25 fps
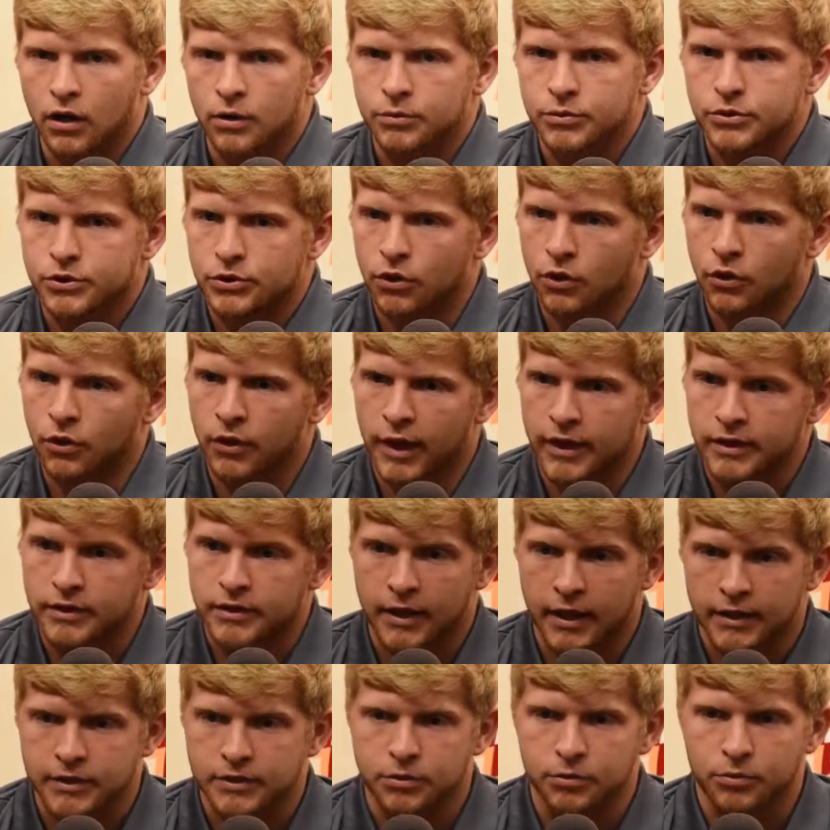So
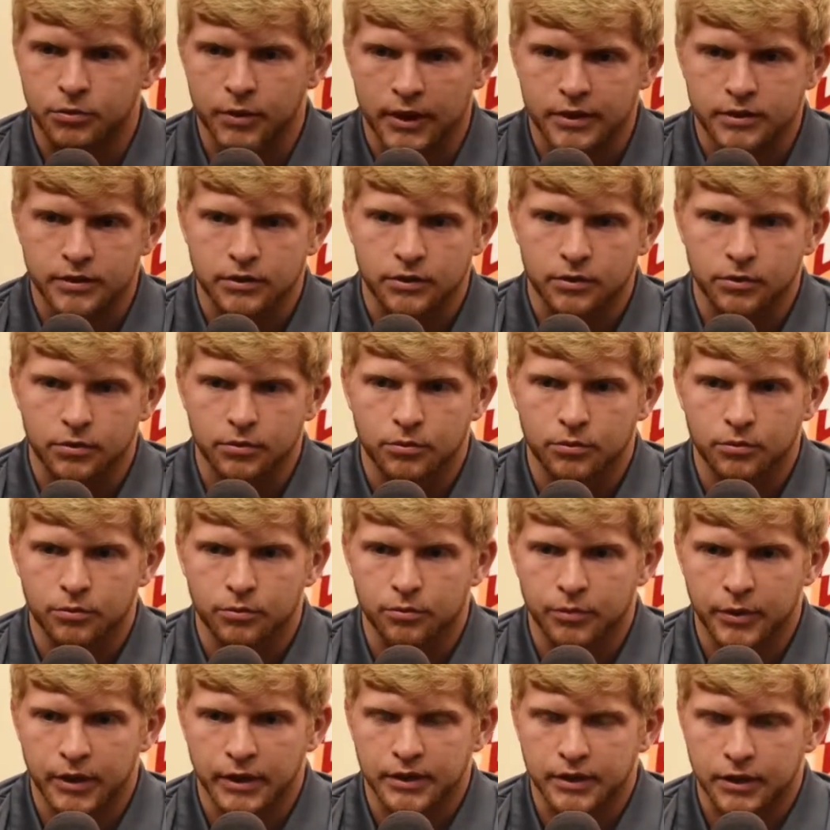that's a
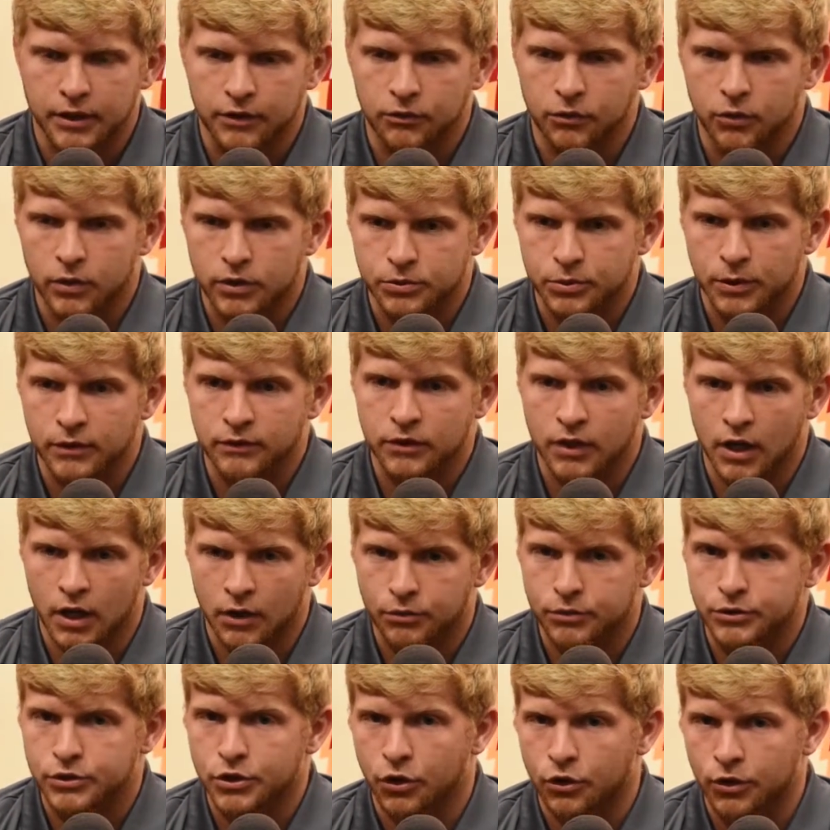big thing for us. We have a lot of
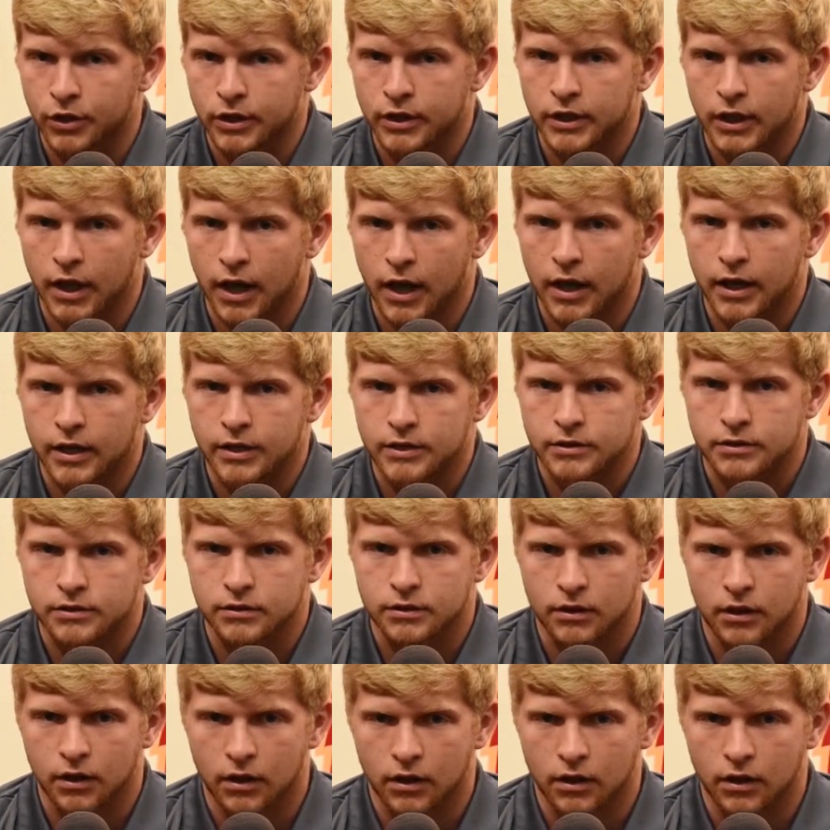returning guys.